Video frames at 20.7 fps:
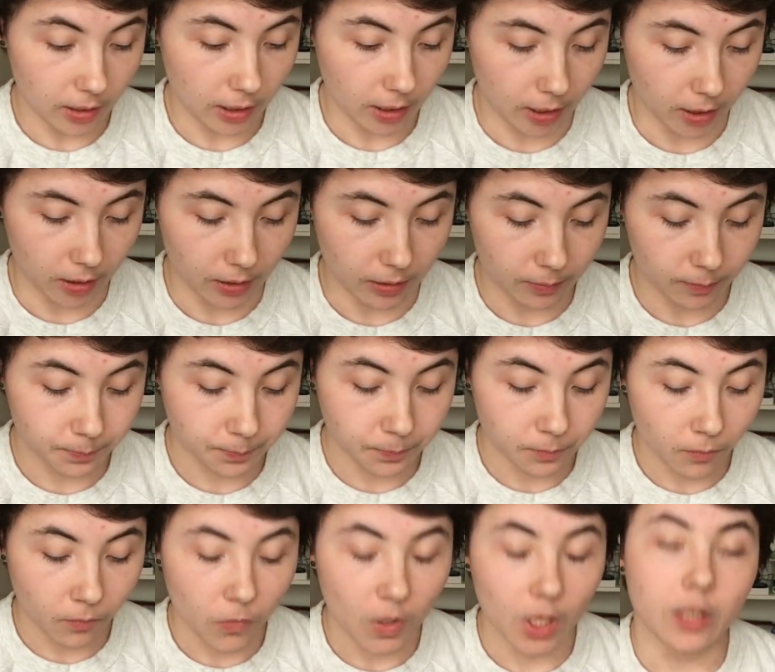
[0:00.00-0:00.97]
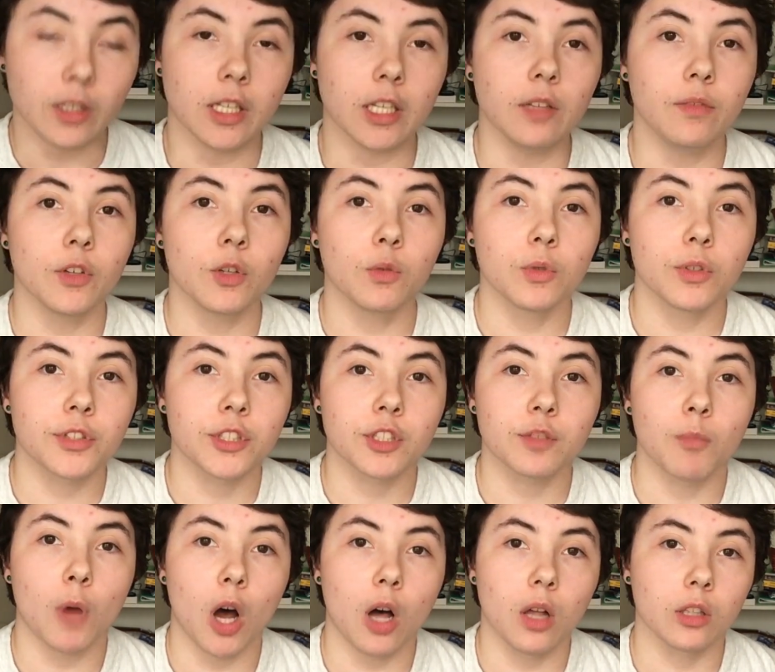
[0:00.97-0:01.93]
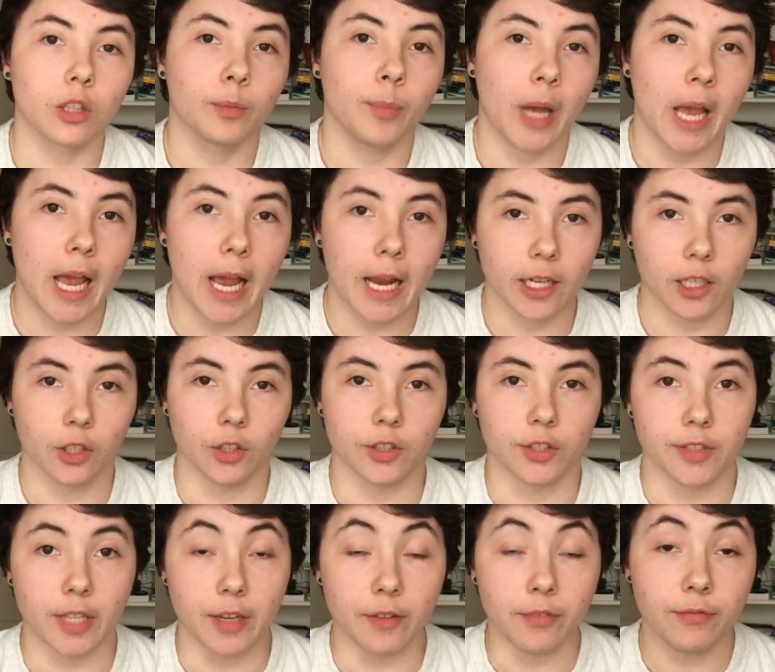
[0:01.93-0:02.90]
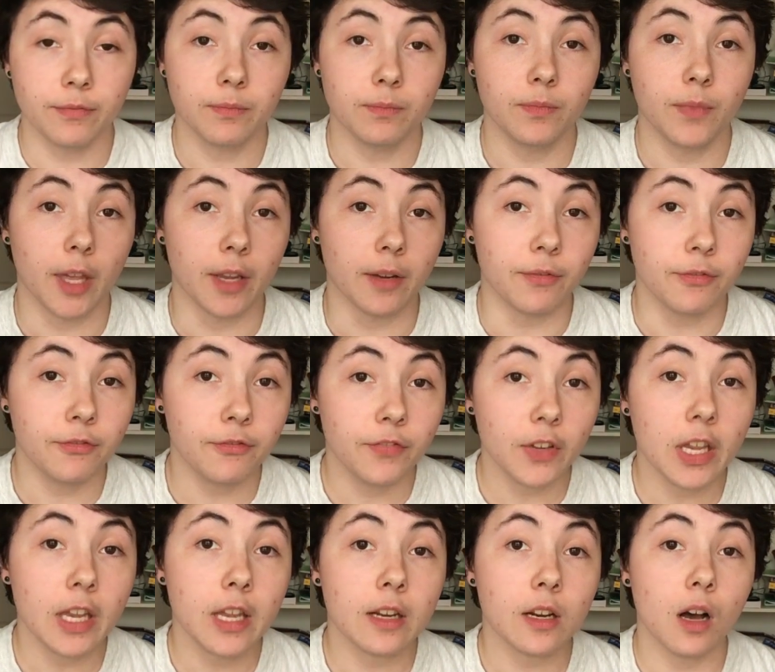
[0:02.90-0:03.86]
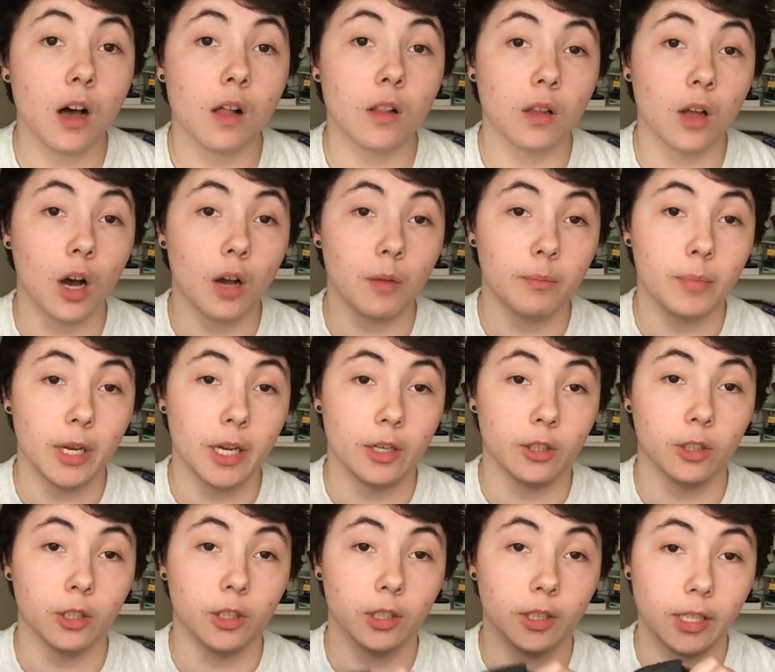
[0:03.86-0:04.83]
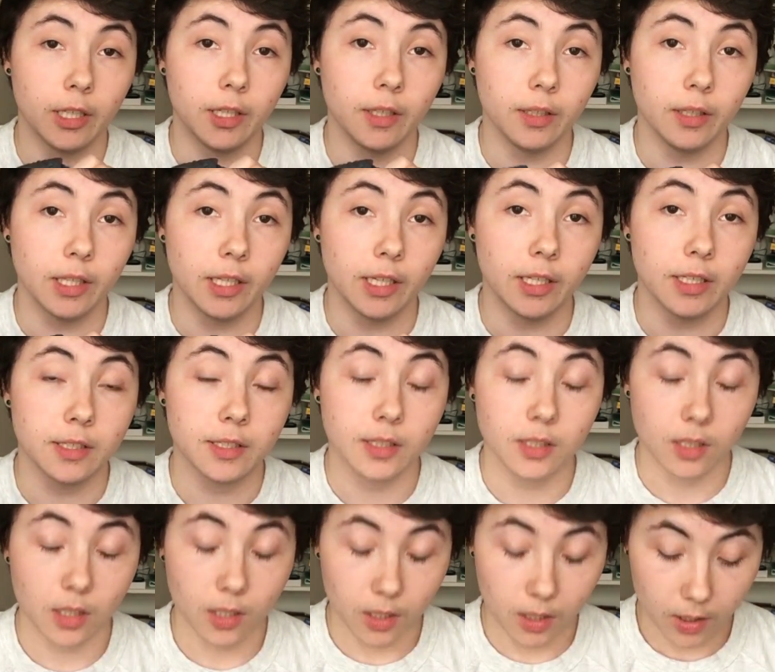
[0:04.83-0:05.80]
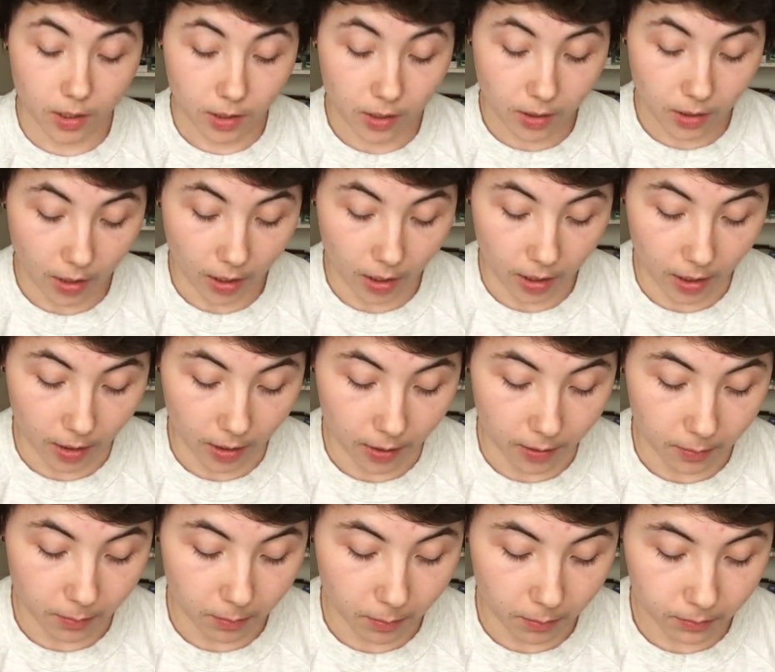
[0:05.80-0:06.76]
Uh, and even with smaller packers, they they fit a lot better in this. Uh,